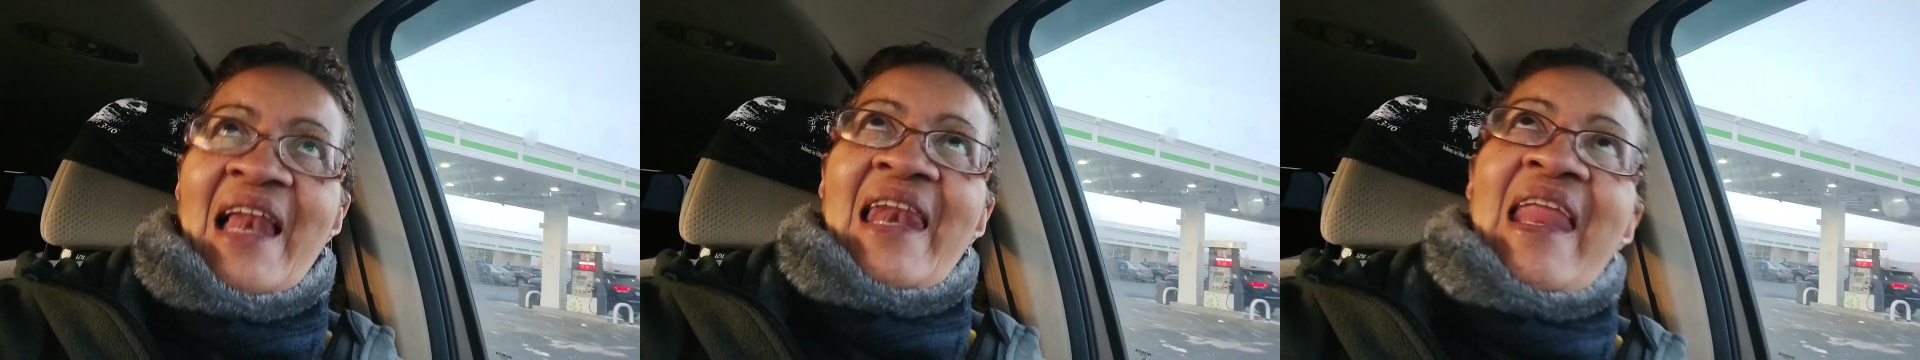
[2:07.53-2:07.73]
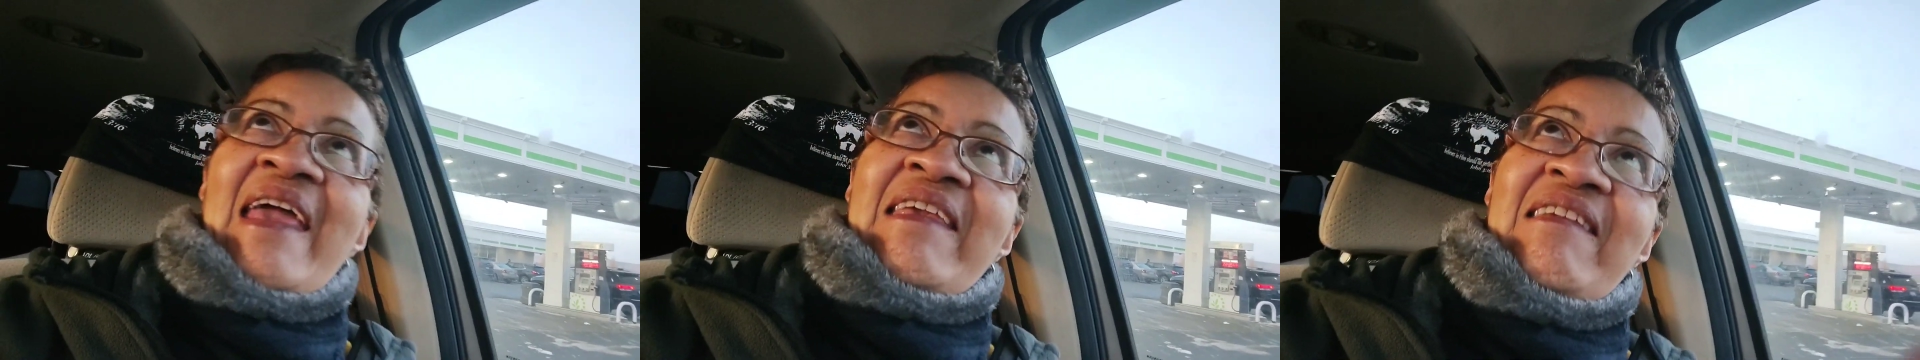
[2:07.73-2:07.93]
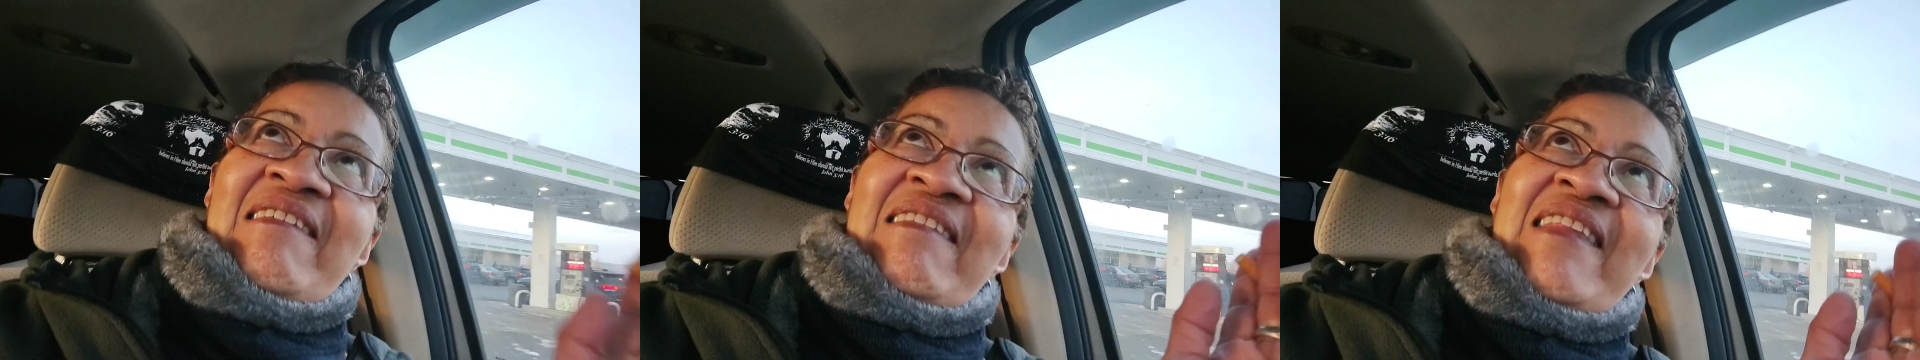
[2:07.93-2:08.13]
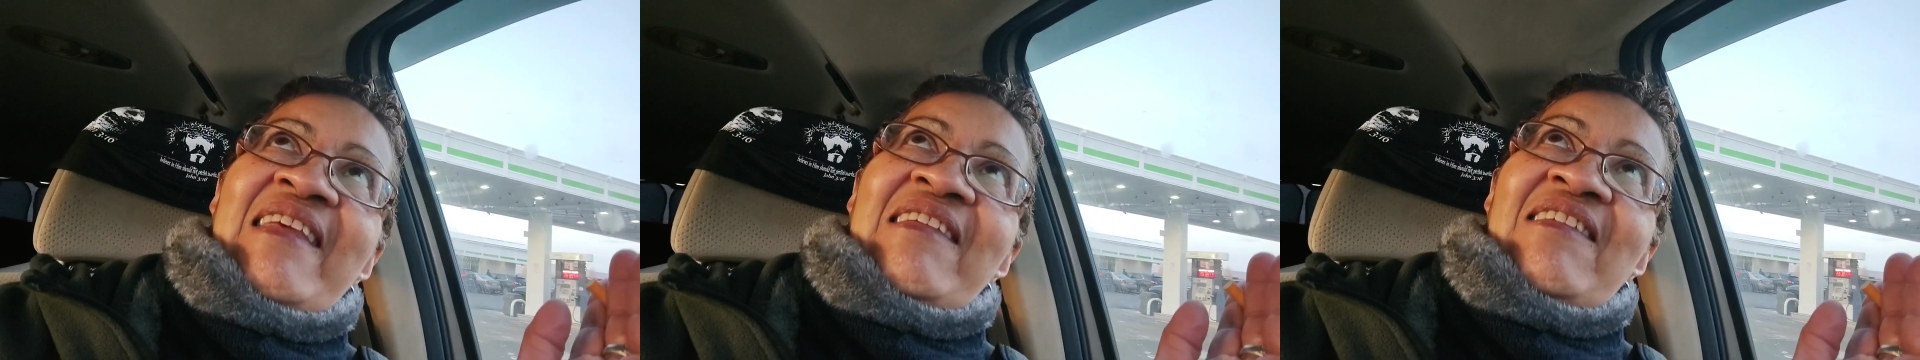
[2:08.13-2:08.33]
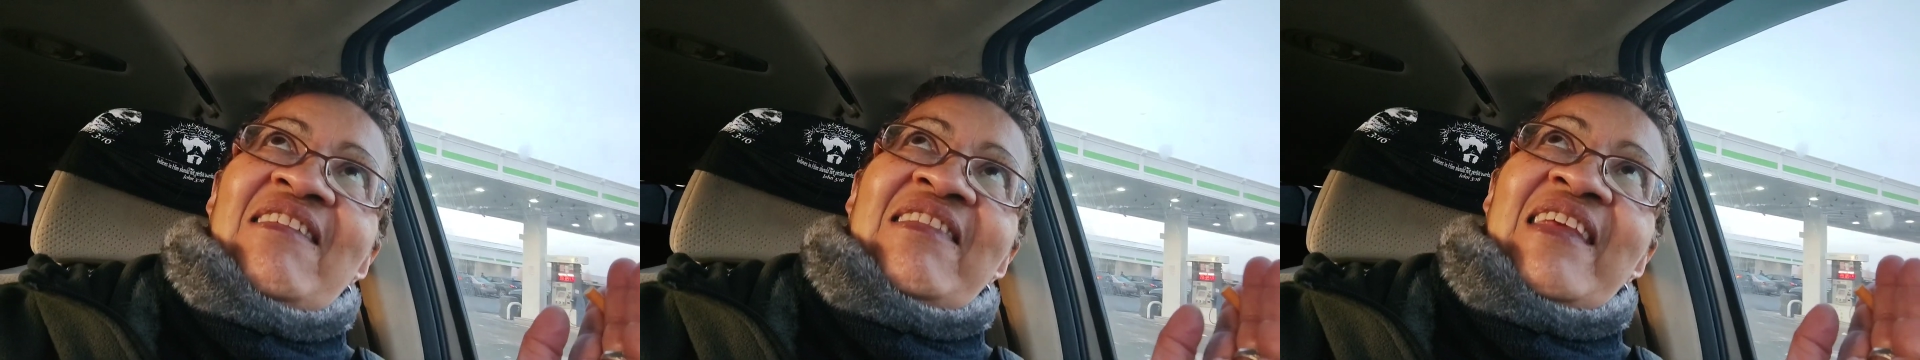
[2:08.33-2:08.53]
Like, you
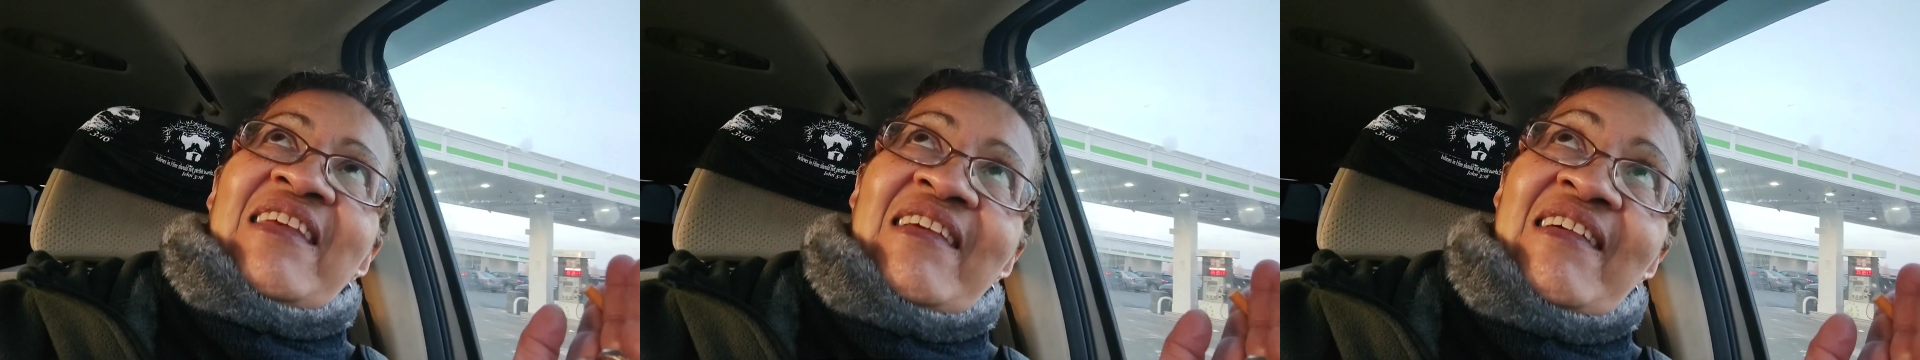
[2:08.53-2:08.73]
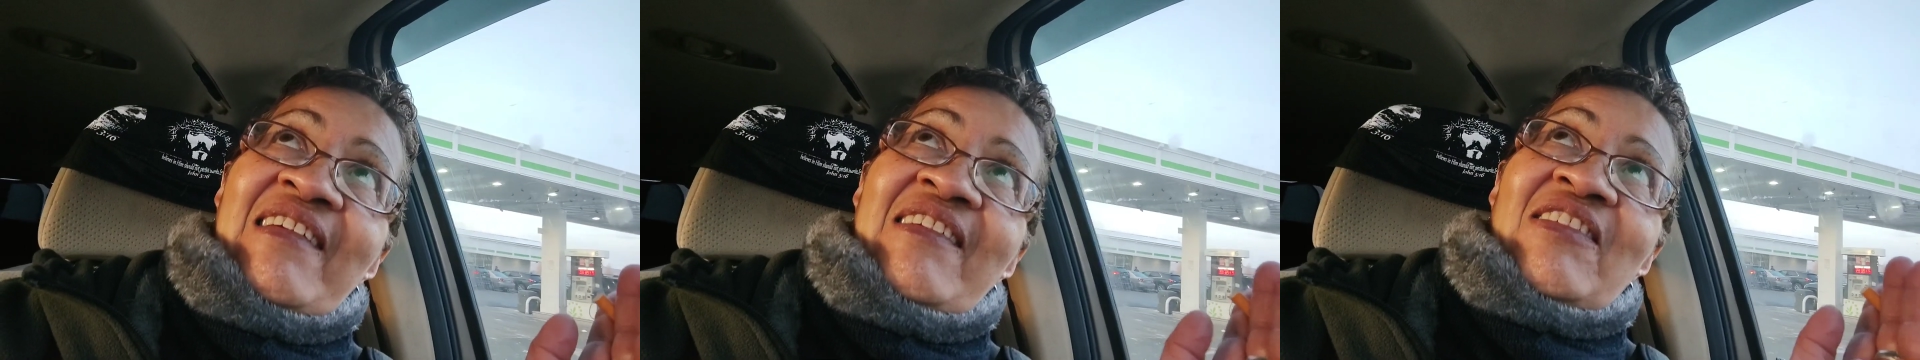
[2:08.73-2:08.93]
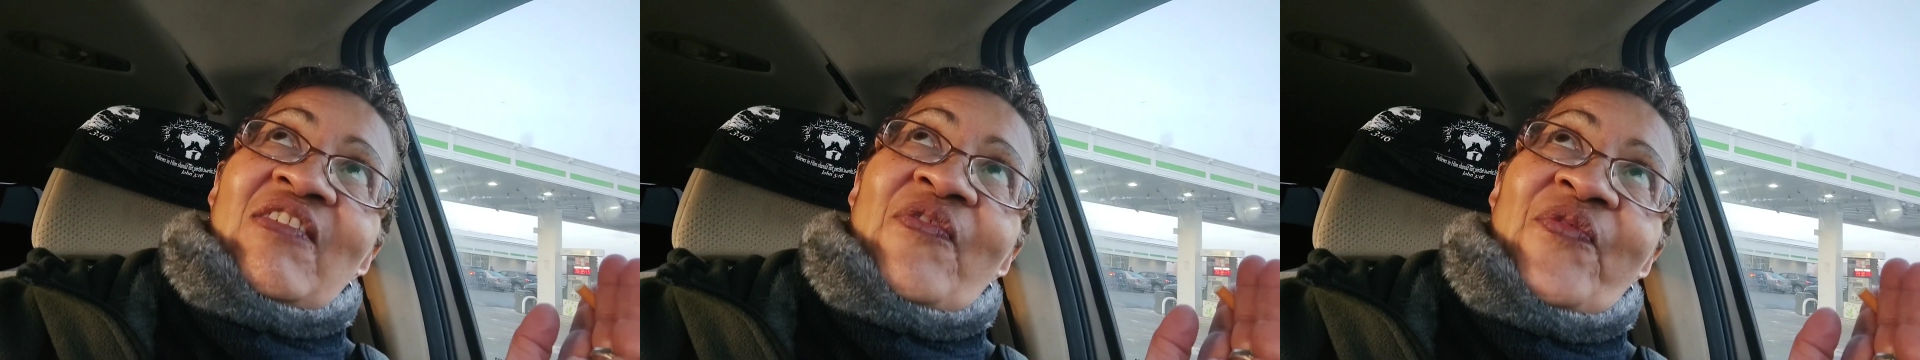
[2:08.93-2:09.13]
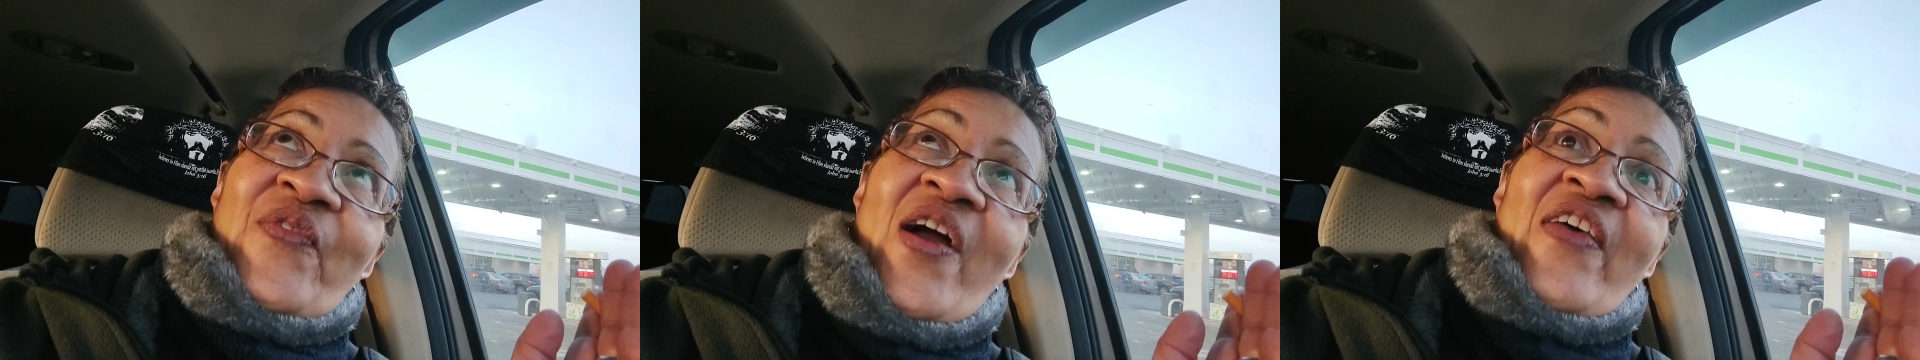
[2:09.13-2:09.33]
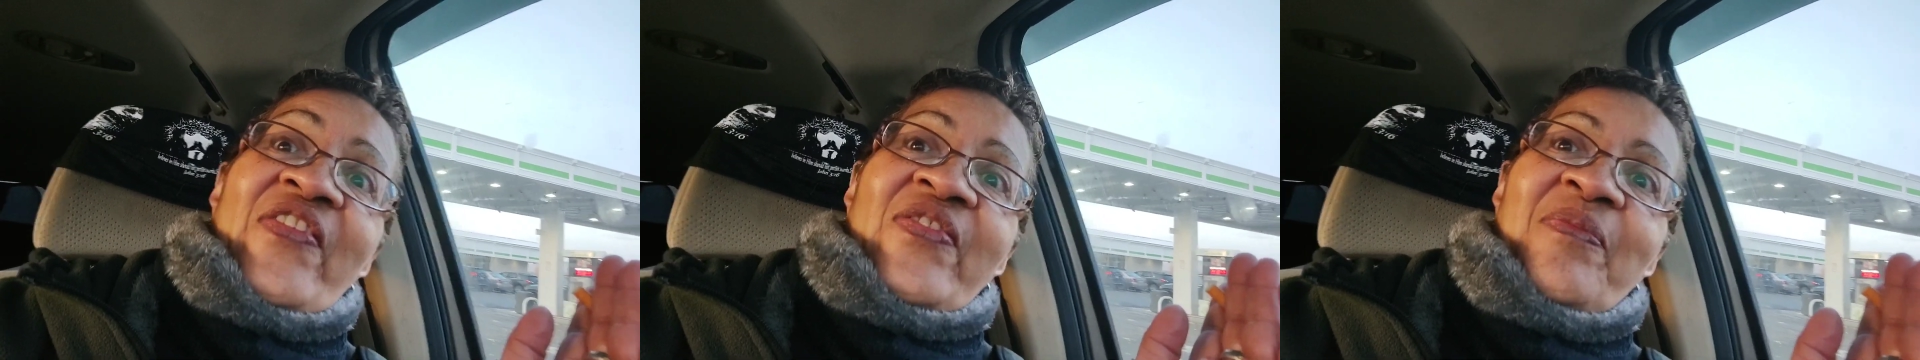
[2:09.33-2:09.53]
think you think you're gonna
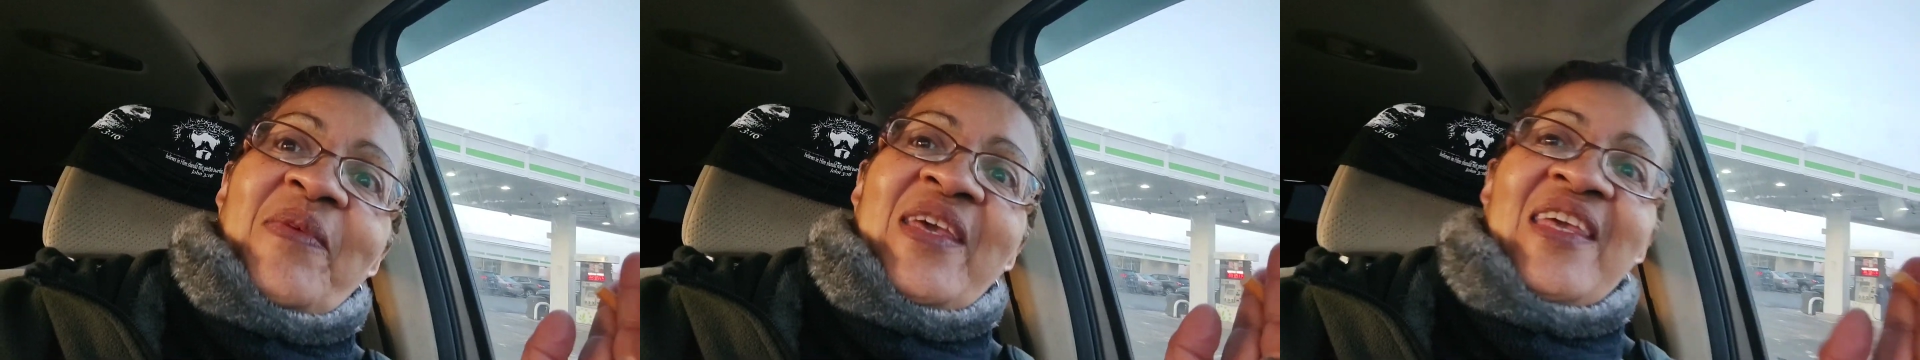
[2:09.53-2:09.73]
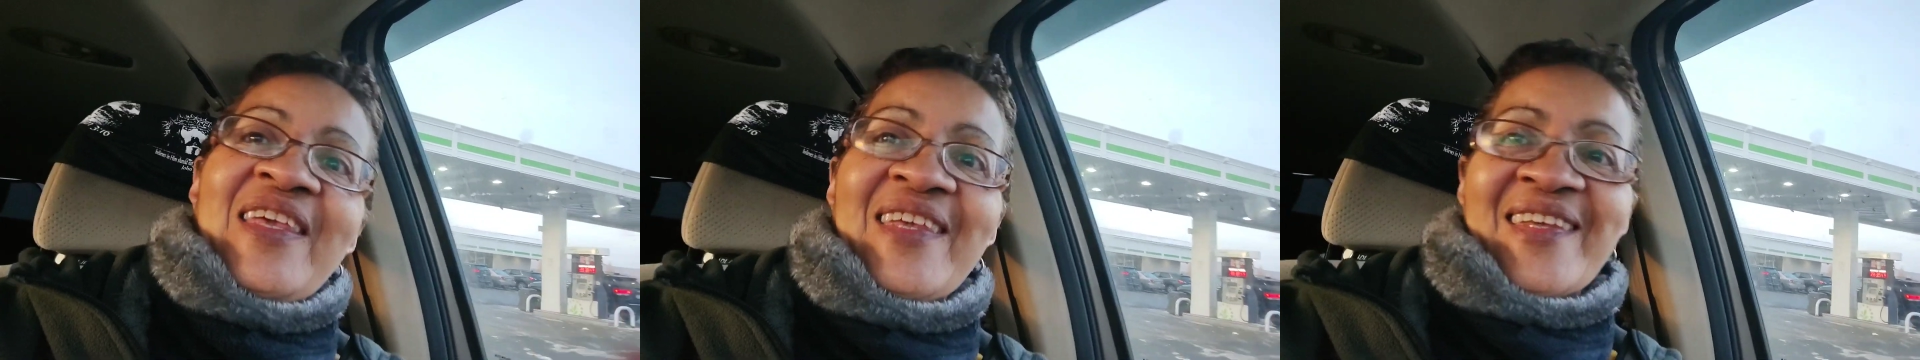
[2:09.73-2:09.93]
defrost me?